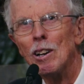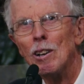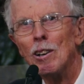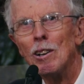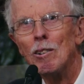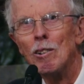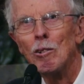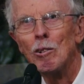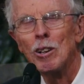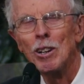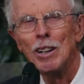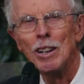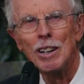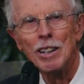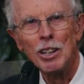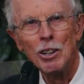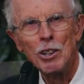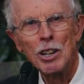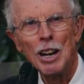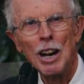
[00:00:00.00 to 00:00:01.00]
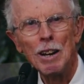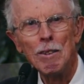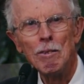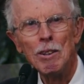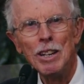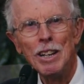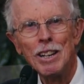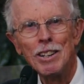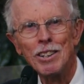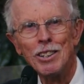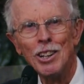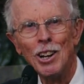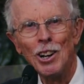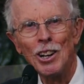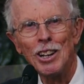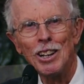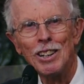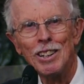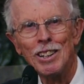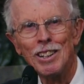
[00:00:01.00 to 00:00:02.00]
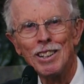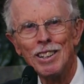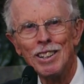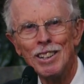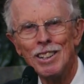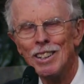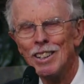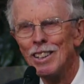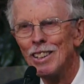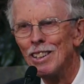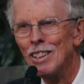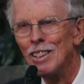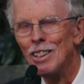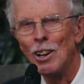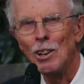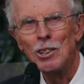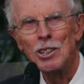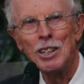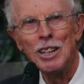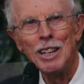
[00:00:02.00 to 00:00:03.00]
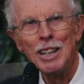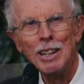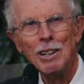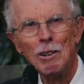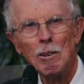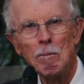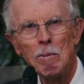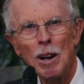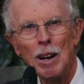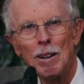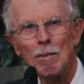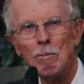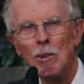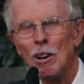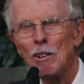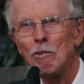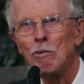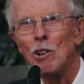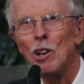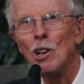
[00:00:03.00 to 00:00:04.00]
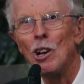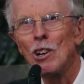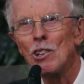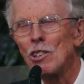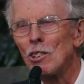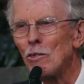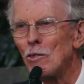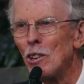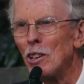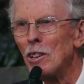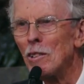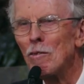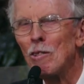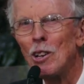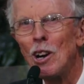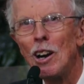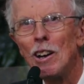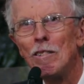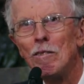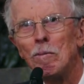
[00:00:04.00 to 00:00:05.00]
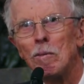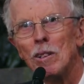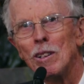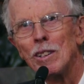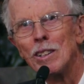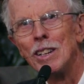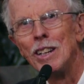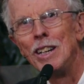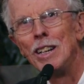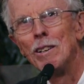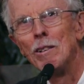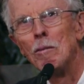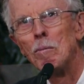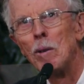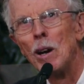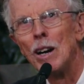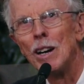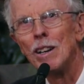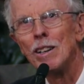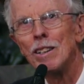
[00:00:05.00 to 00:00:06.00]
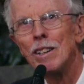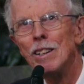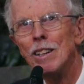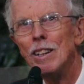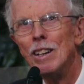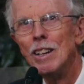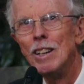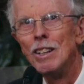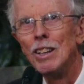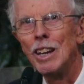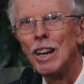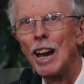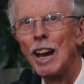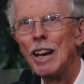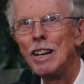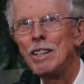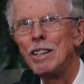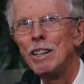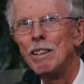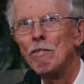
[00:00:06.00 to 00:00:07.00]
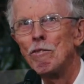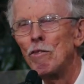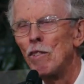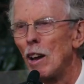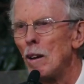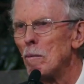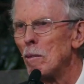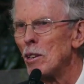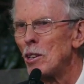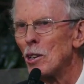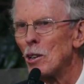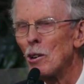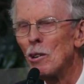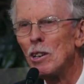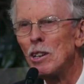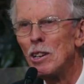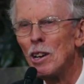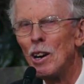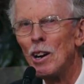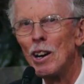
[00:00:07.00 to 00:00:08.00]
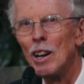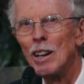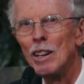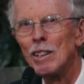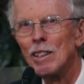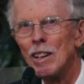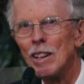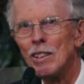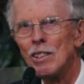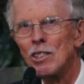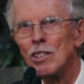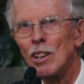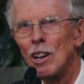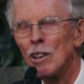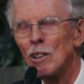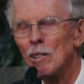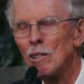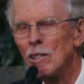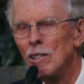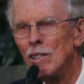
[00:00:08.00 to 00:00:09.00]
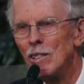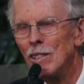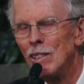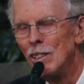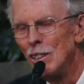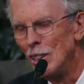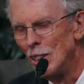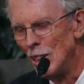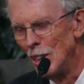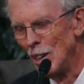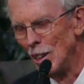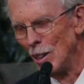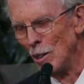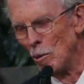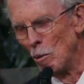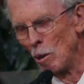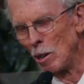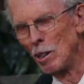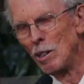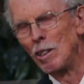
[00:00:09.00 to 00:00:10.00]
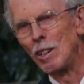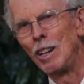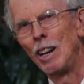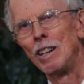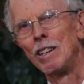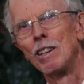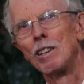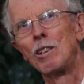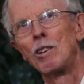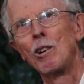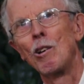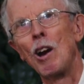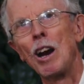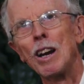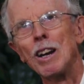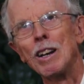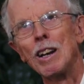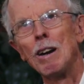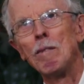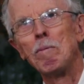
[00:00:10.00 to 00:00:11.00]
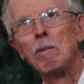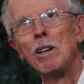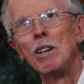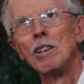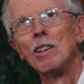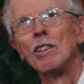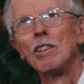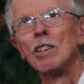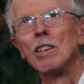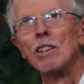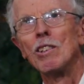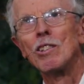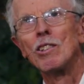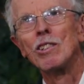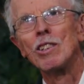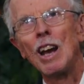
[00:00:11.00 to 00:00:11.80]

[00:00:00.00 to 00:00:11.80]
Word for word: Where you came here tonight not to hear about my philosophy of life, but to hear about the anti inflammatory diet. And so we'll get cranked up into this.